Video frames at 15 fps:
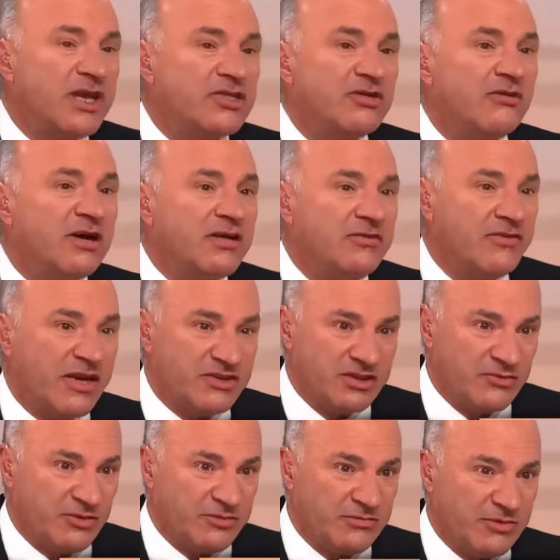states are
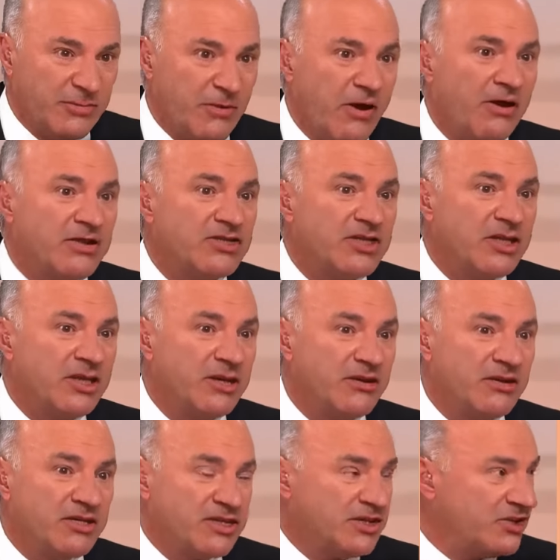uninvestable. The policy
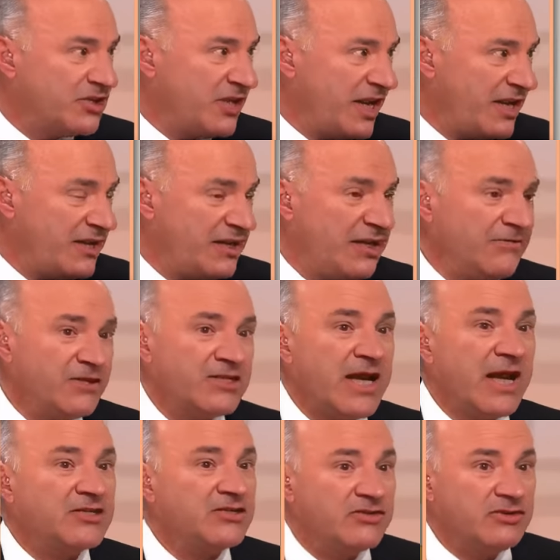here is insane. The
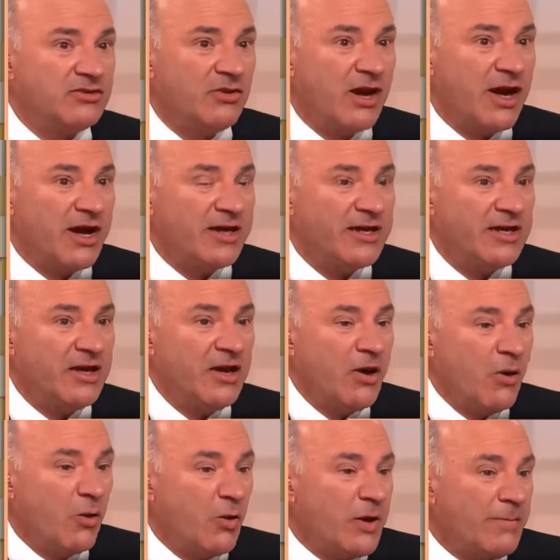taxes are too high.
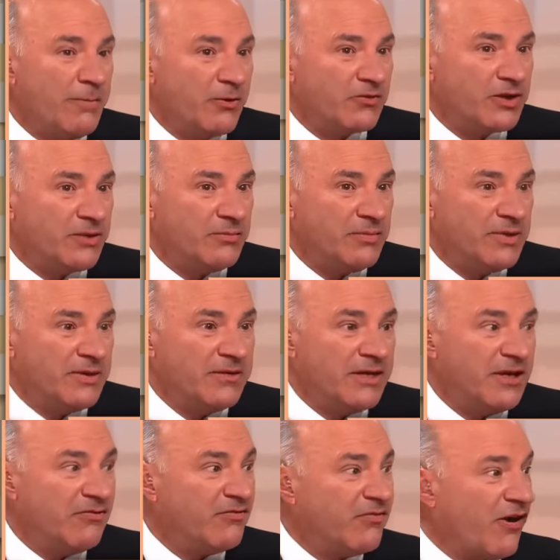We put them
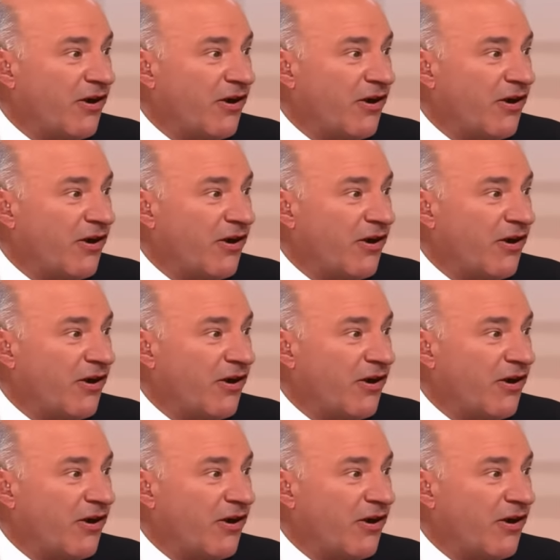in